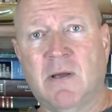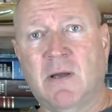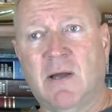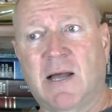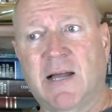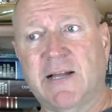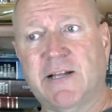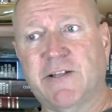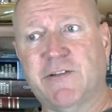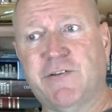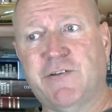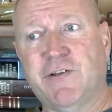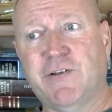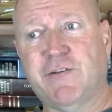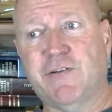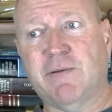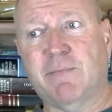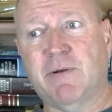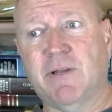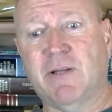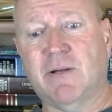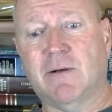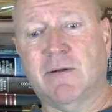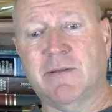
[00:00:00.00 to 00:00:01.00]
I can see
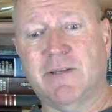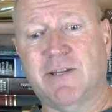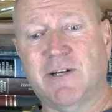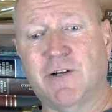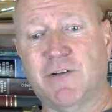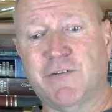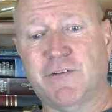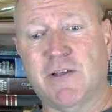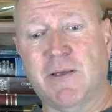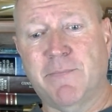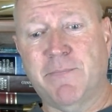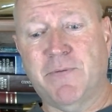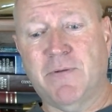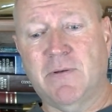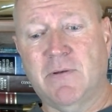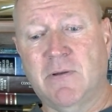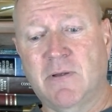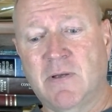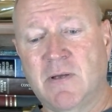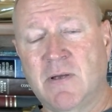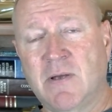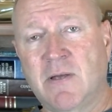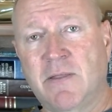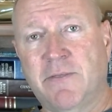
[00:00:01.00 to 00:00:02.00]
somebody going, you know something,
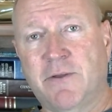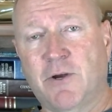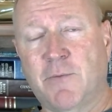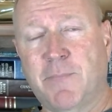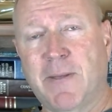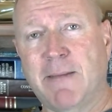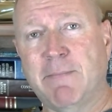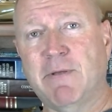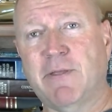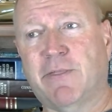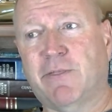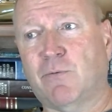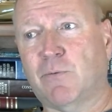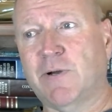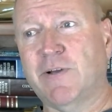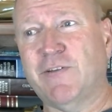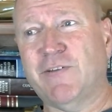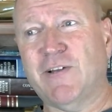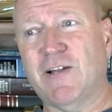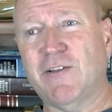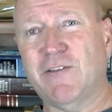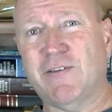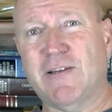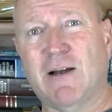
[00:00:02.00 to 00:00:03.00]
they're going to pay me 3
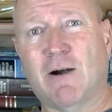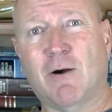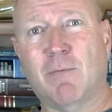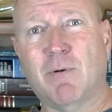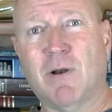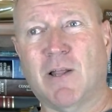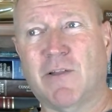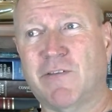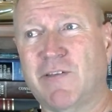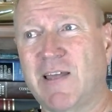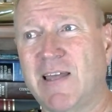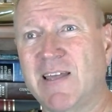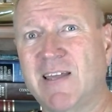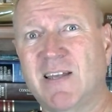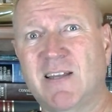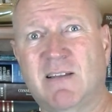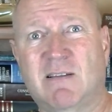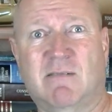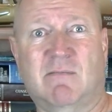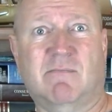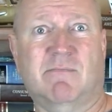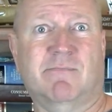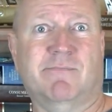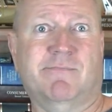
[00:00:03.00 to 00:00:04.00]
cents an hour, but I'll take
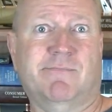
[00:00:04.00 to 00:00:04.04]
it.